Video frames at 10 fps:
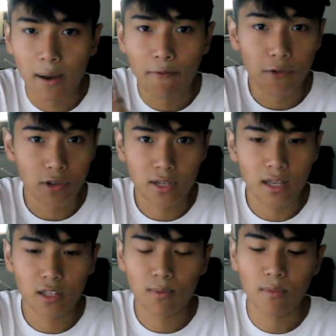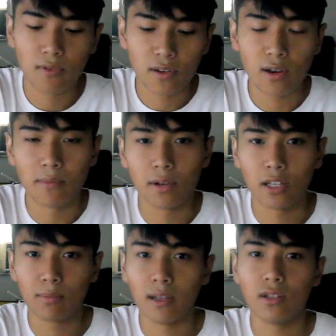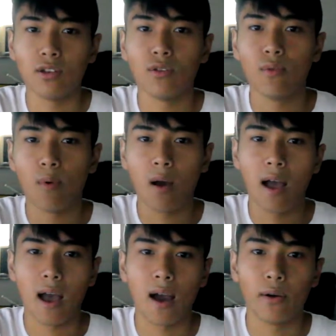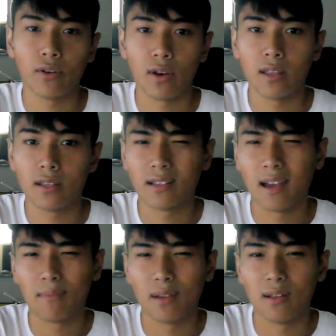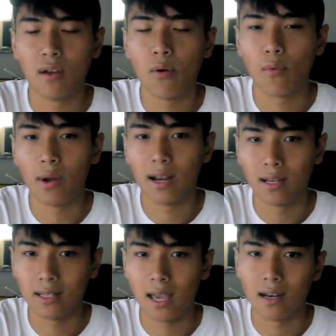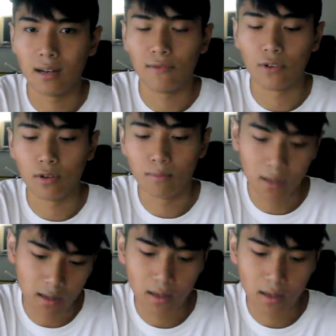for the sake of this purpose video, I'm going to explain to you how I created this app and what I intended it for to be.